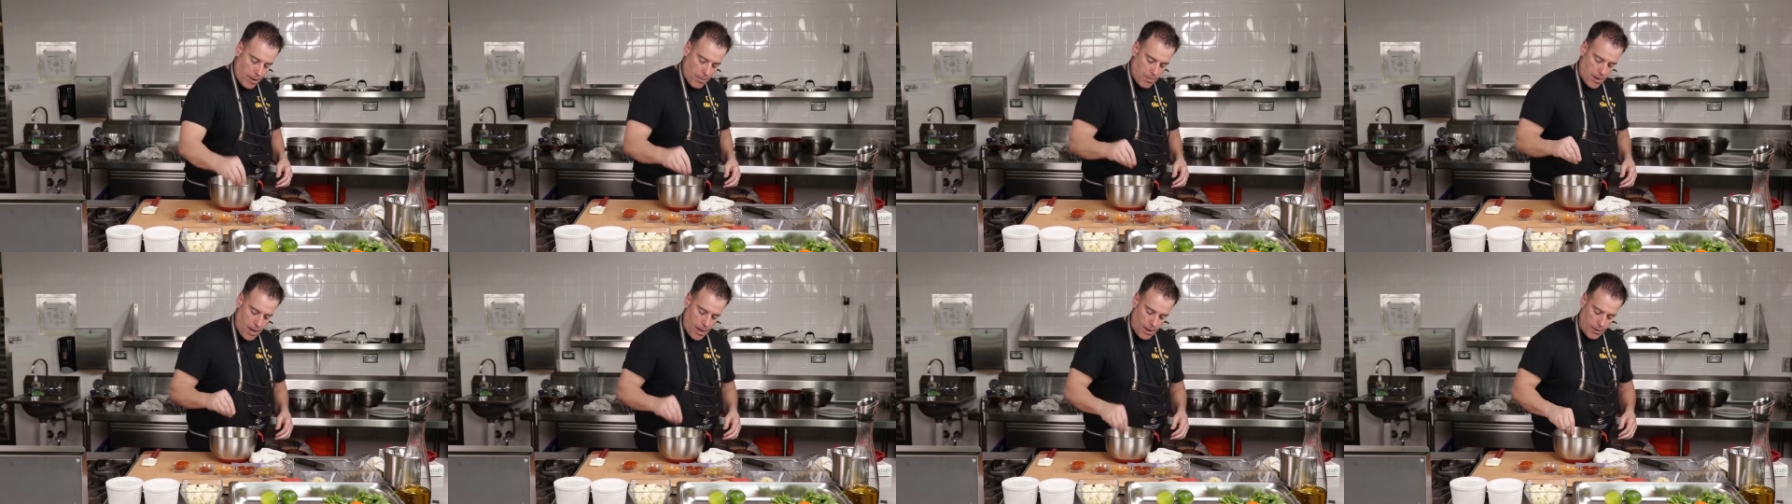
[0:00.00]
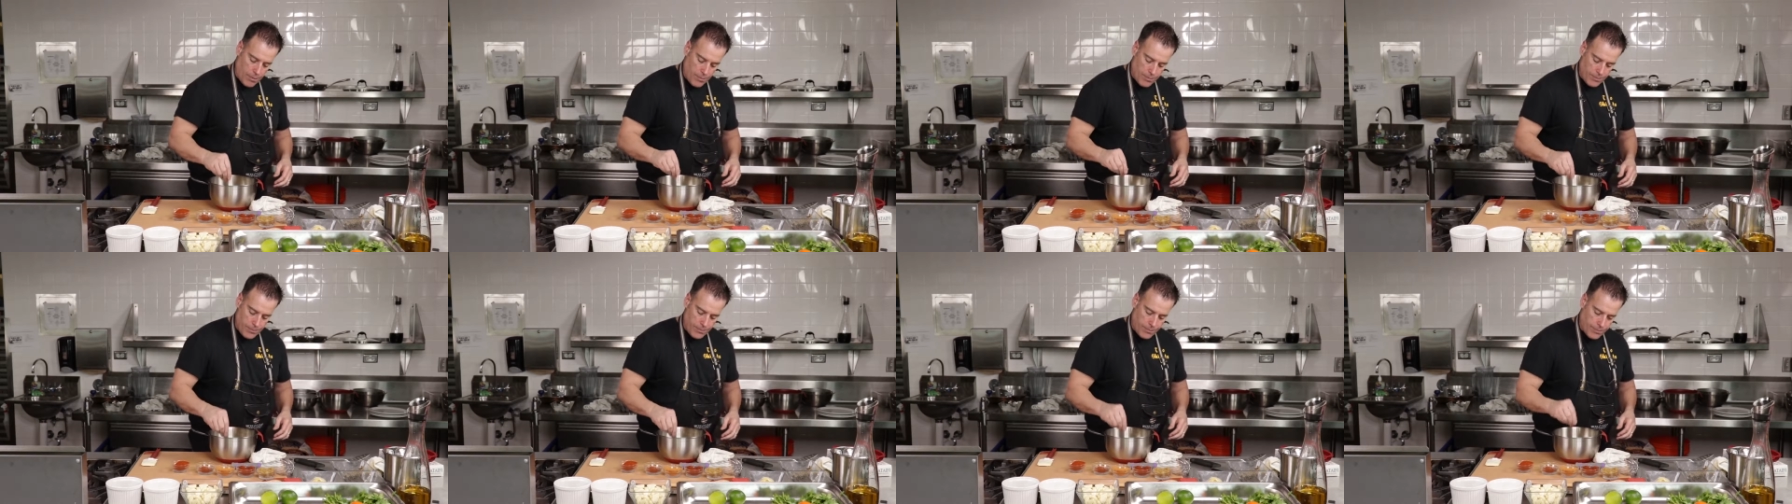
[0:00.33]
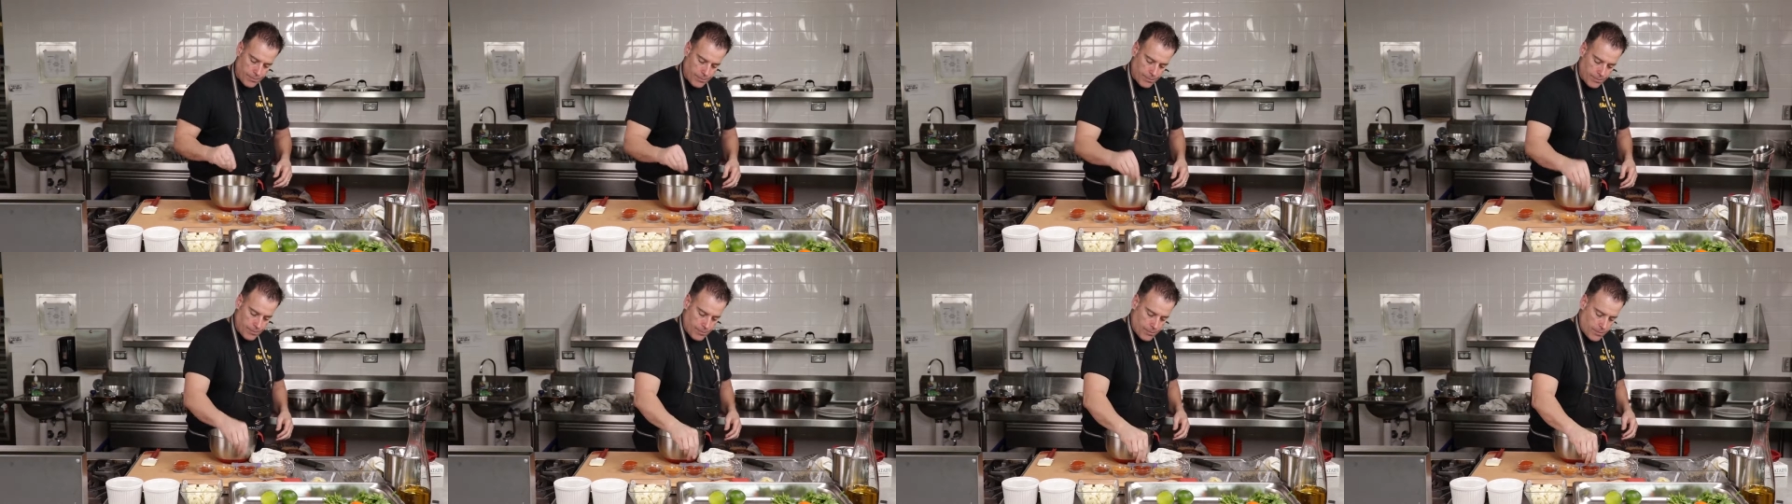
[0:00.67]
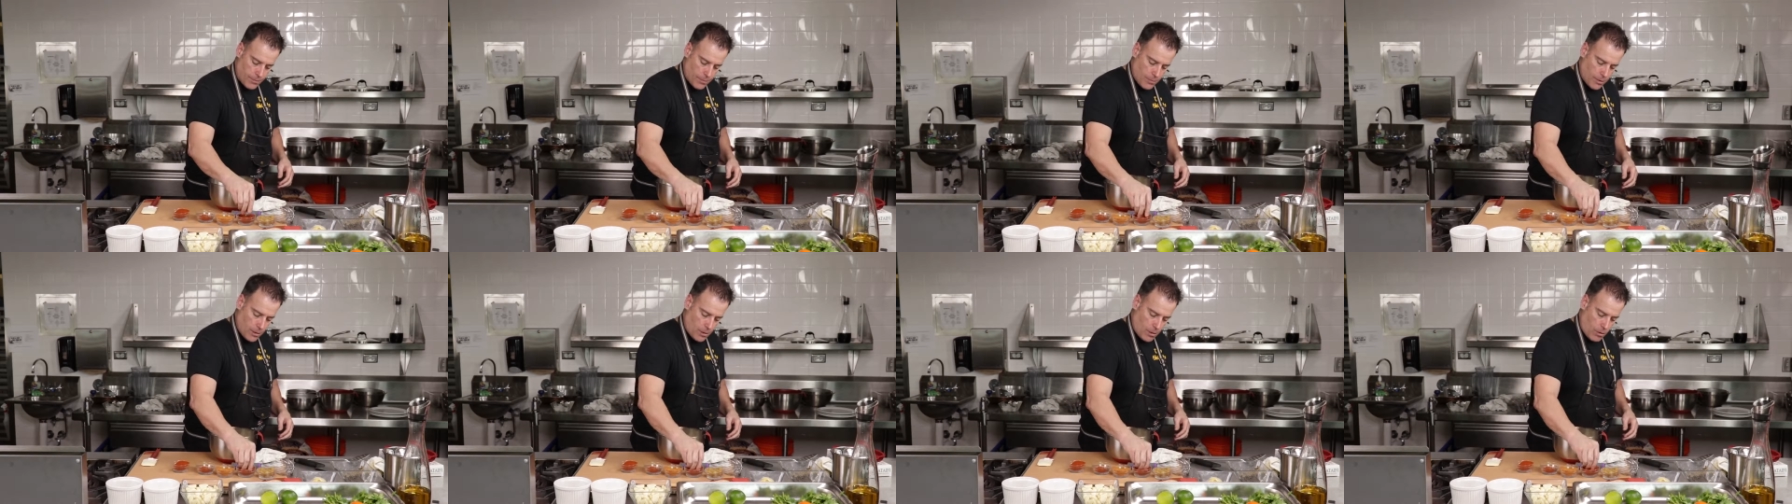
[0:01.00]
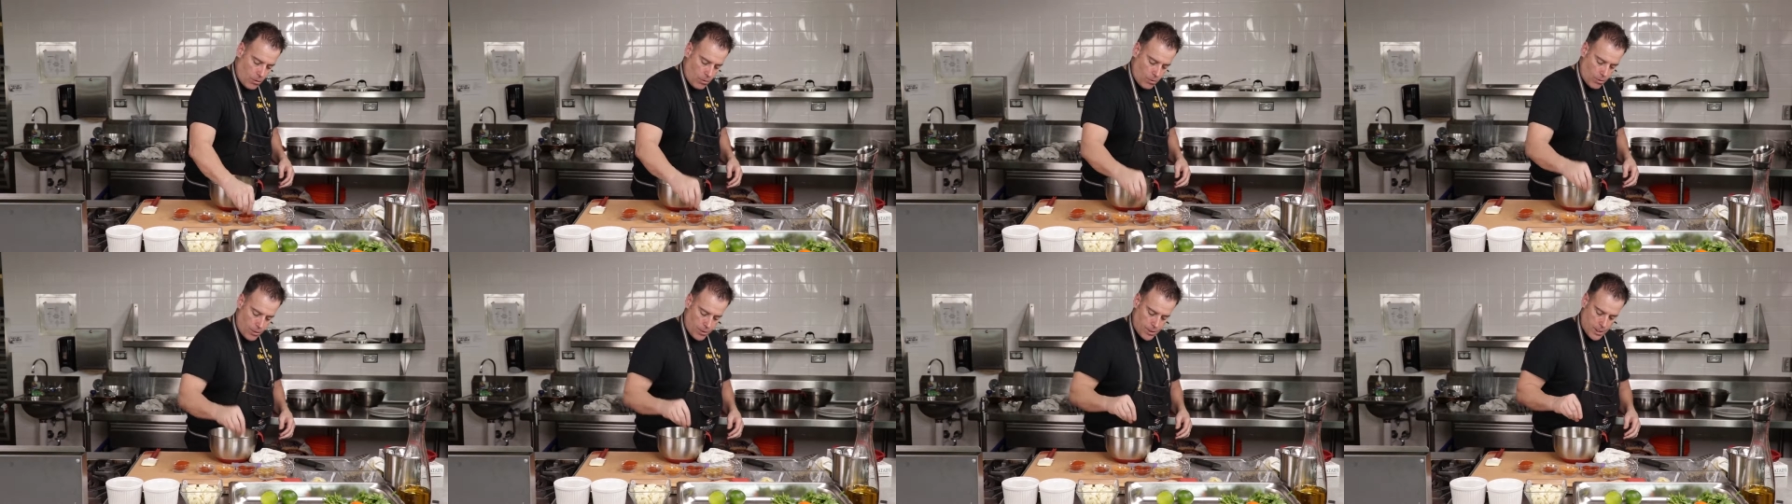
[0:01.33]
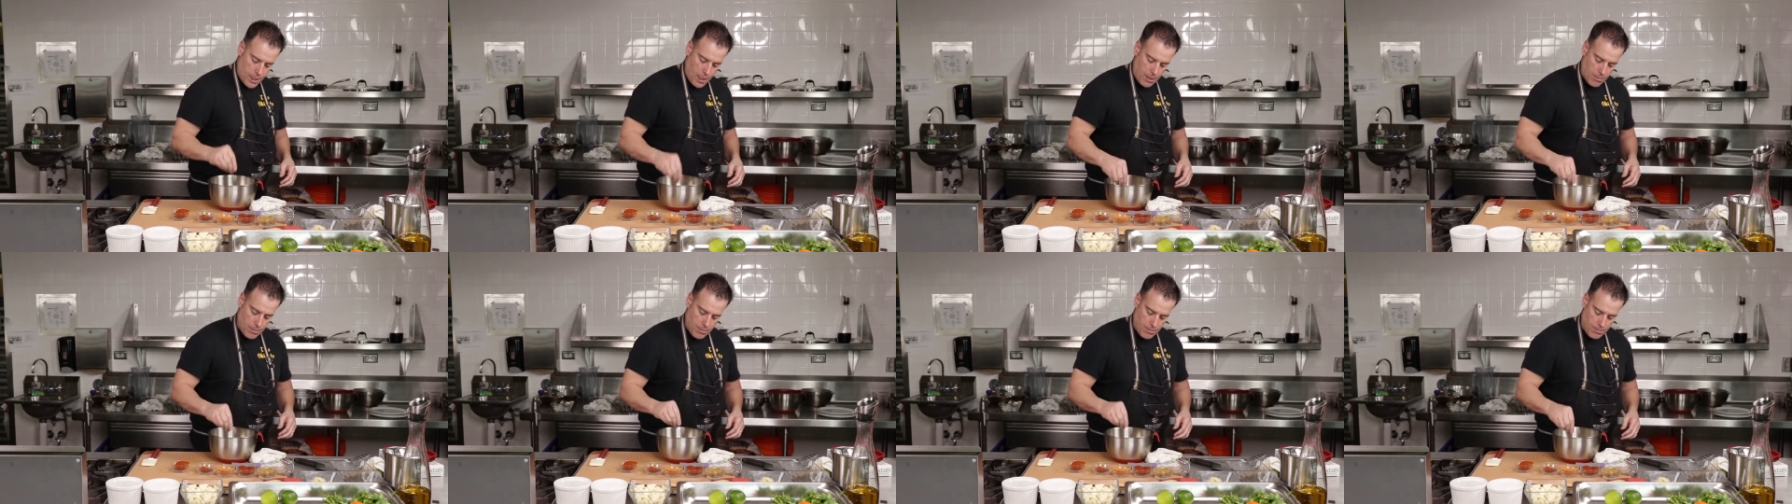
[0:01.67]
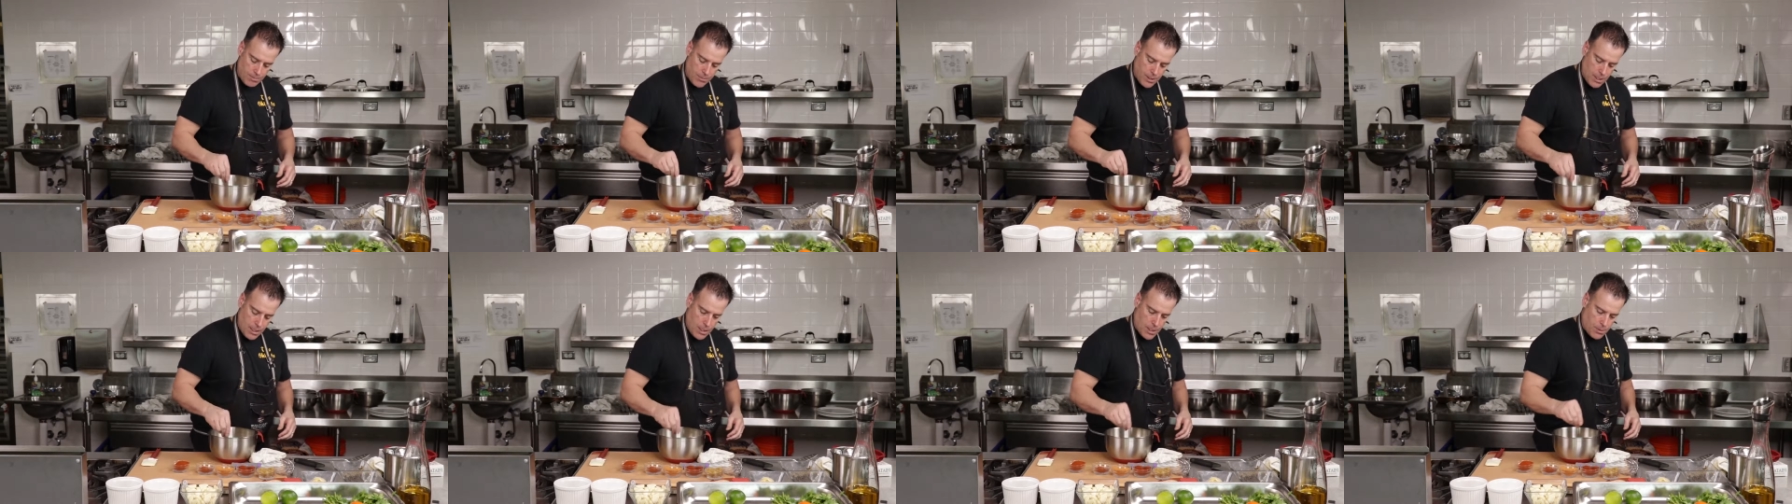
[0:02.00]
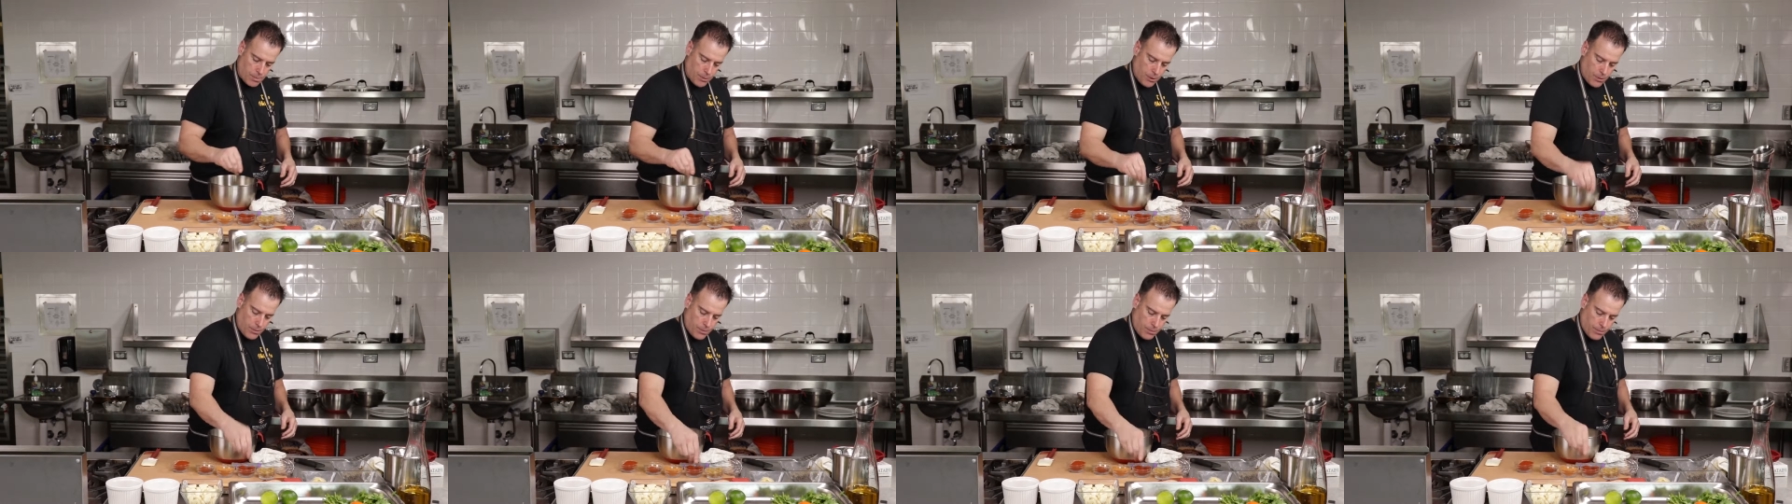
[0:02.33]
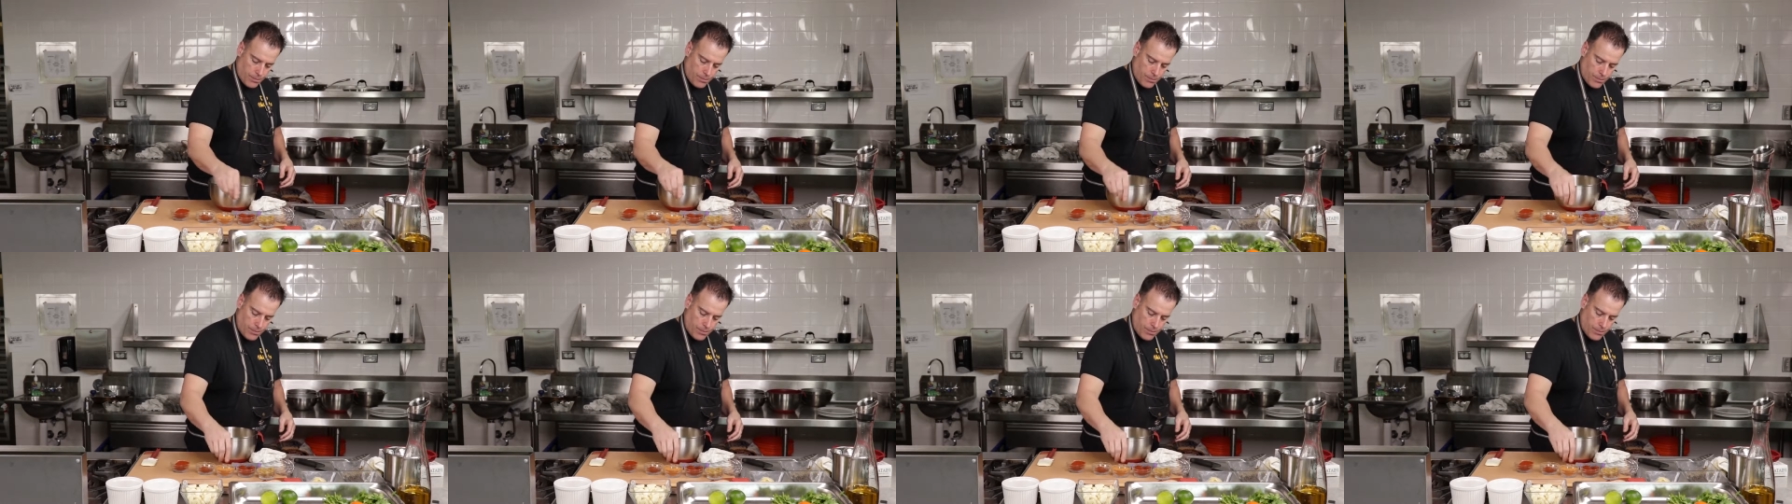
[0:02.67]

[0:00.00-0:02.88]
about quarter teaspoon.